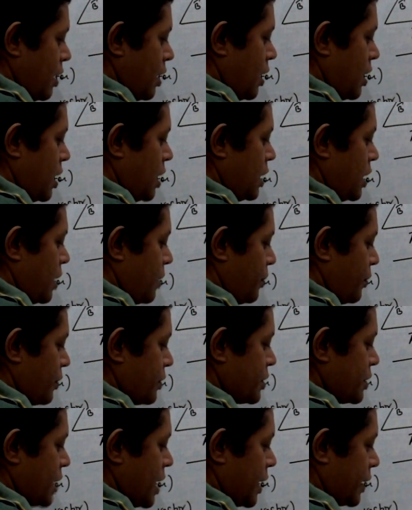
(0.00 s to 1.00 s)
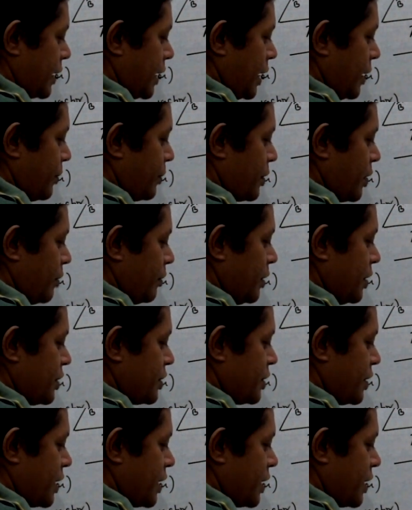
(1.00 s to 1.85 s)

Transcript: Another force is acting from this